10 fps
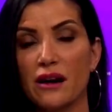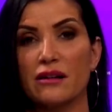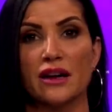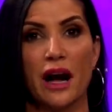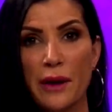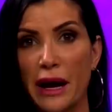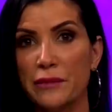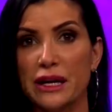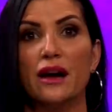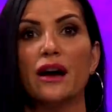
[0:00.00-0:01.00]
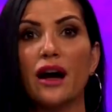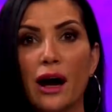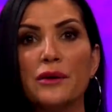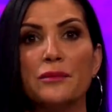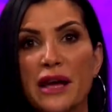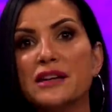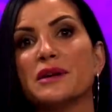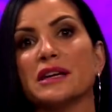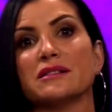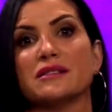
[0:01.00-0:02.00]
Y'all can come at me, come and make
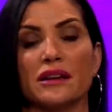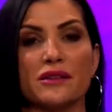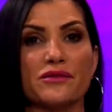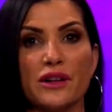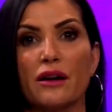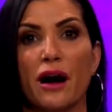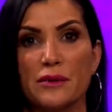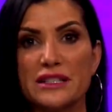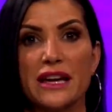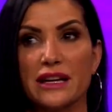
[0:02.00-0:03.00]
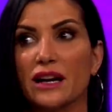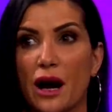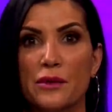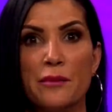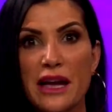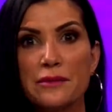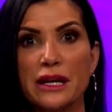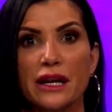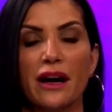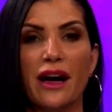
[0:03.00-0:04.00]
me instead of, you know, come and take it, come and make
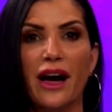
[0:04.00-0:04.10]
me,